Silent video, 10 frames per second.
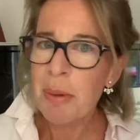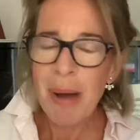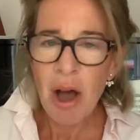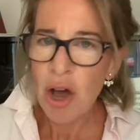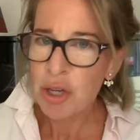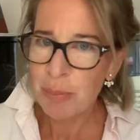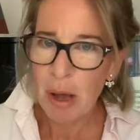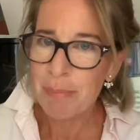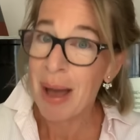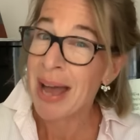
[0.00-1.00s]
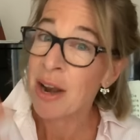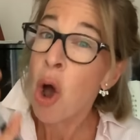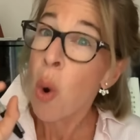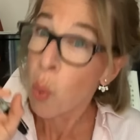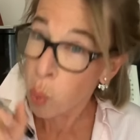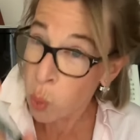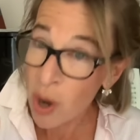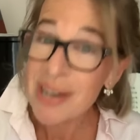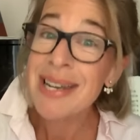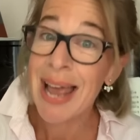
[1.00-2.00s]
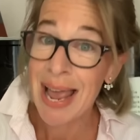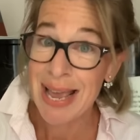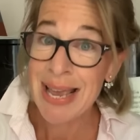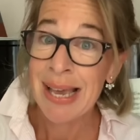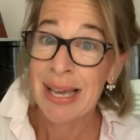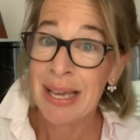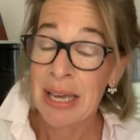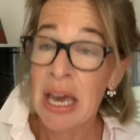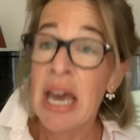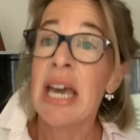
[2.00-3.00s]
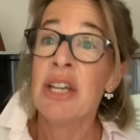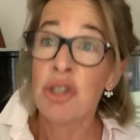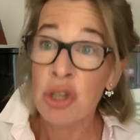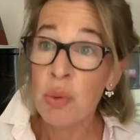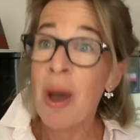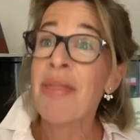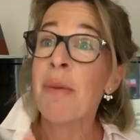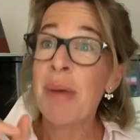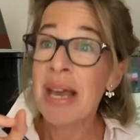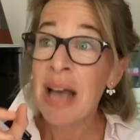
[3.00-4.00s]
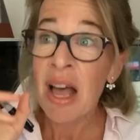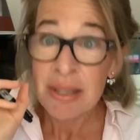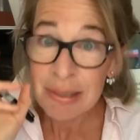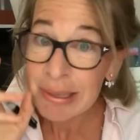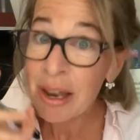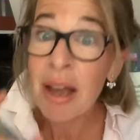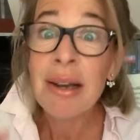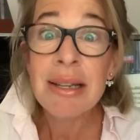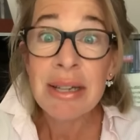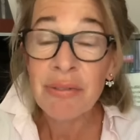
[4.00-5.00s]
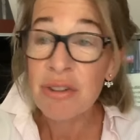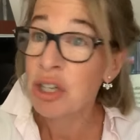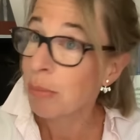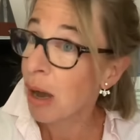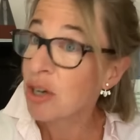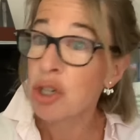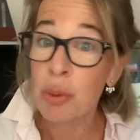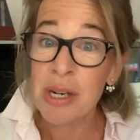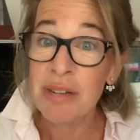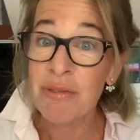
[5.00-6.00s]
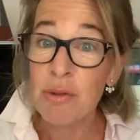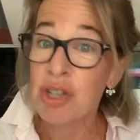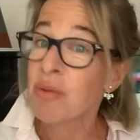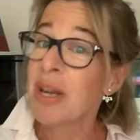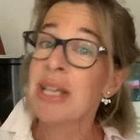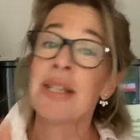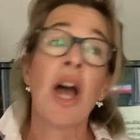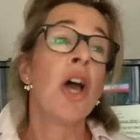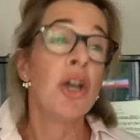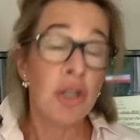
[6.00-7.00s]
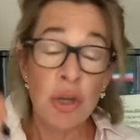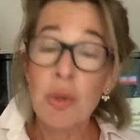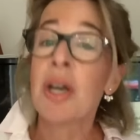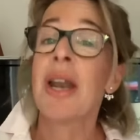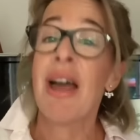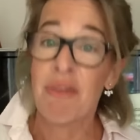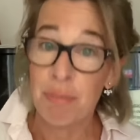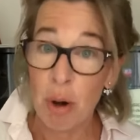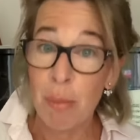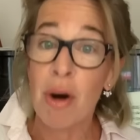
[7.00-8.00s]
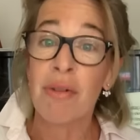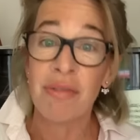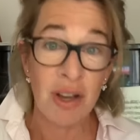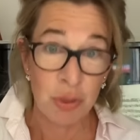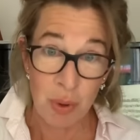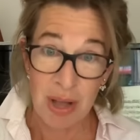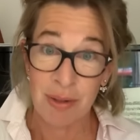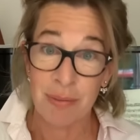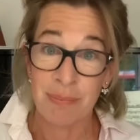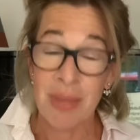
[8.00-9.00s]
me about a hosepipe ban, one day into the weather being slightly different to minus 24 degrees, you can F-bomb off as well.